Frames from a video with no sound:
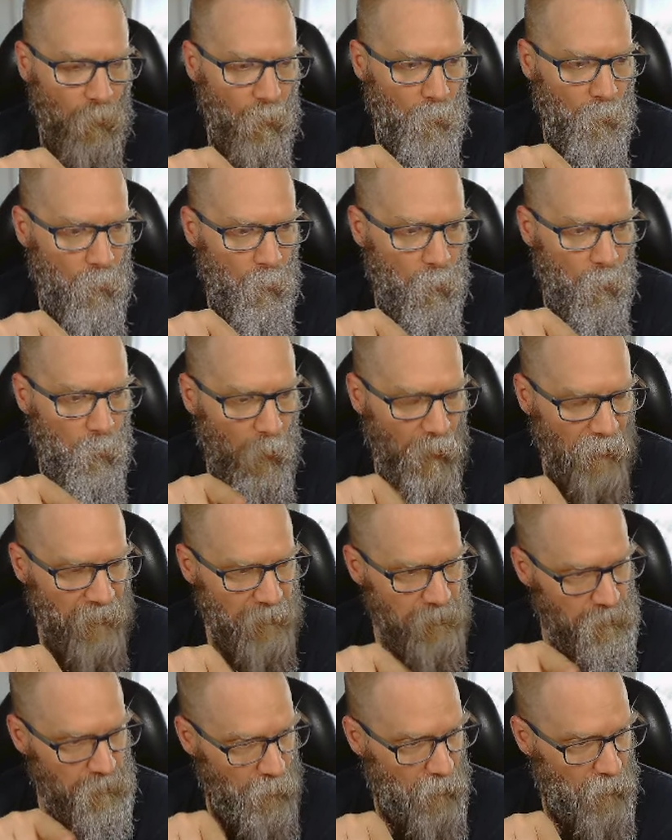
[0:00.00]
what a
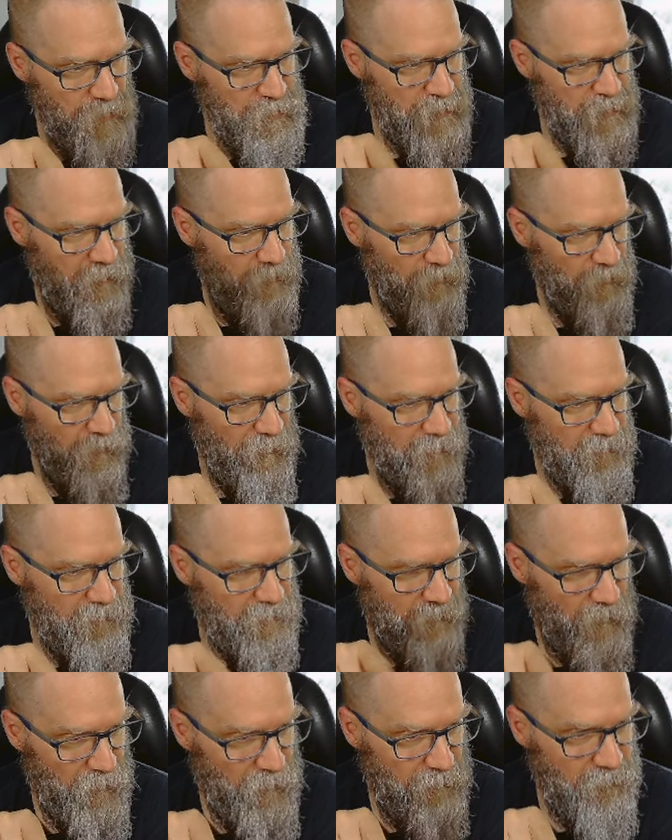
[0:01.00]
launch template
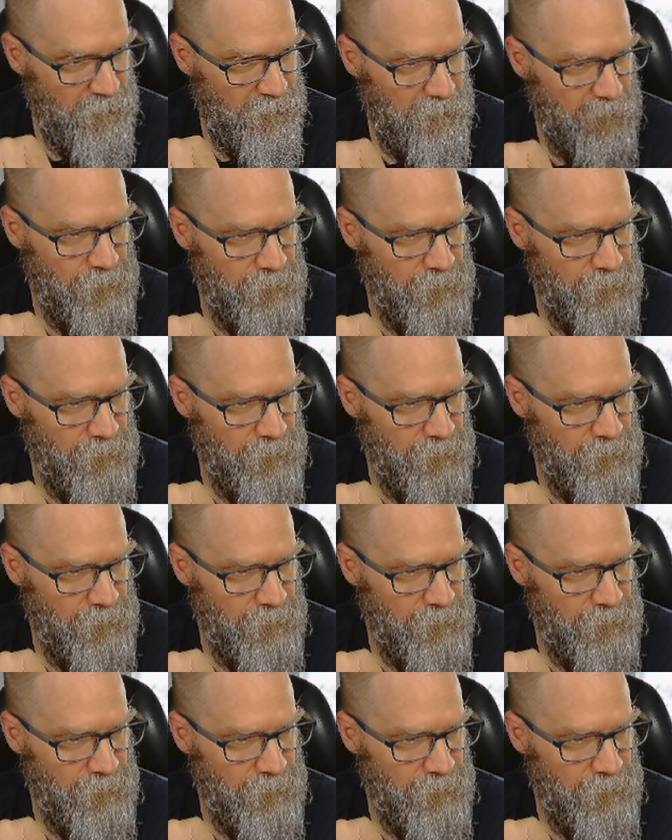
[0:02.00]
does